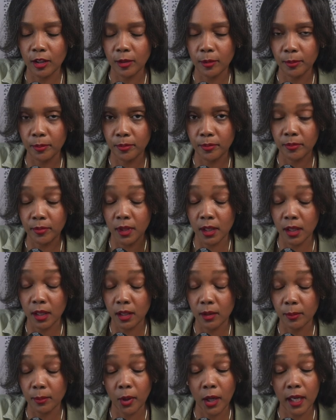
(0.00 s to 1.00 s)
know
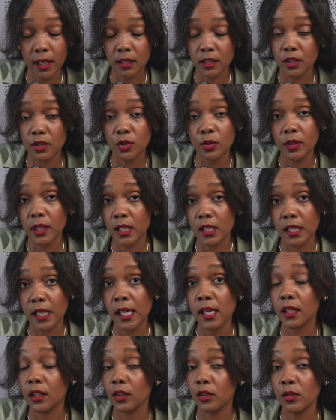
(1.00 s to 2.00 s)
uh, prior to
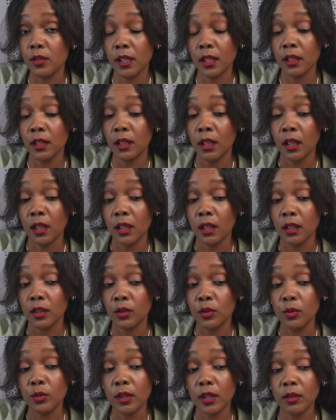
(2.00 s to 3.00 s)
2008 you can
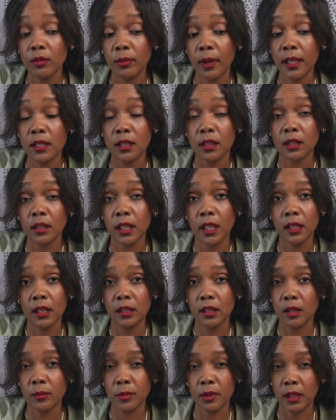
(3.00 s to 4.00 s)
you could write your
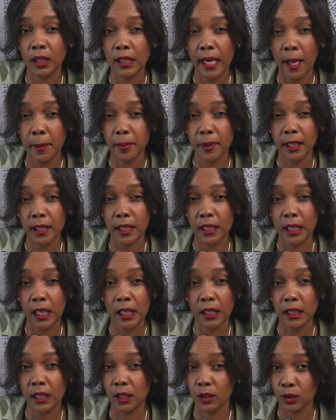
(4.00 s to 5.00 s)
income on a napkin
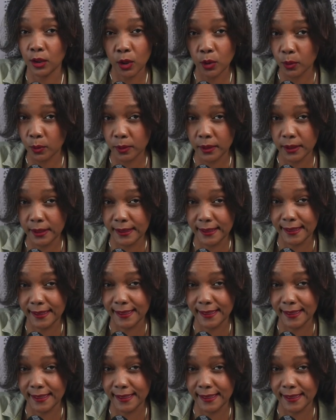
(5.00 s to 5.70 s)
and get a loan